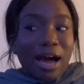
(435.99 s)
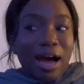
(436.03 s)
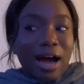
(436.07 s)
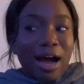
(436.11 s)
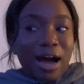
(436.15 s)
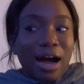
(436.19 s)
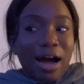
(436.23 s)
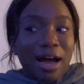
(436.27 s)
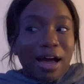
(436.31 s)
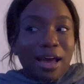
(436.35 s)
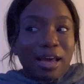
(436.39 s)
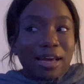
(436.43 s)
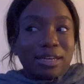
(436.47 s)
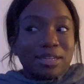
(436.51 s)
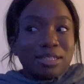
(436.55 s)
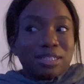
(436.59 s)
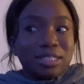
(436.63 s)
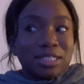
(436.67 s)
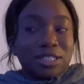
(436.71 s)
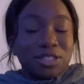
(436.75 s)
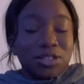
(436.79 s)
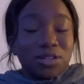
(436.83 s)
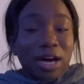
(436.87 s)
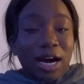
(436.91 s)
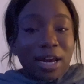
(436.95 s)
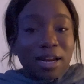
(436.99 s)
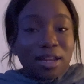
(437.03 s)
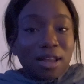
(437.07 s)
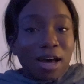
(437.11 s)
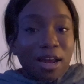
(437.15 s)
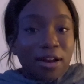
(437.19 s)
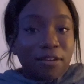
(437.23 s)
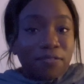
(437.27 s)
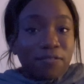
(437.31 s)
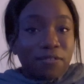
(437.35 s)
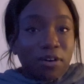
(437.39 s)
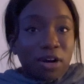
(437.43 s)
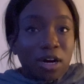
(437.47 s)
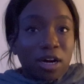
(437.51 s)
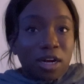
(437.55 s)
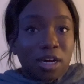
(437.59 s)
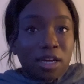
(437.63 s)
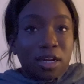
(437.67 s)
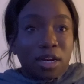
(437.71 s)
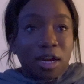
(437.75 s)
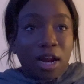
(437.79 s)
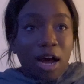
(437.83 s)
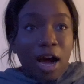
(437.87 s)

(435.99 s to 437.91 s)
I still had a lot of fun.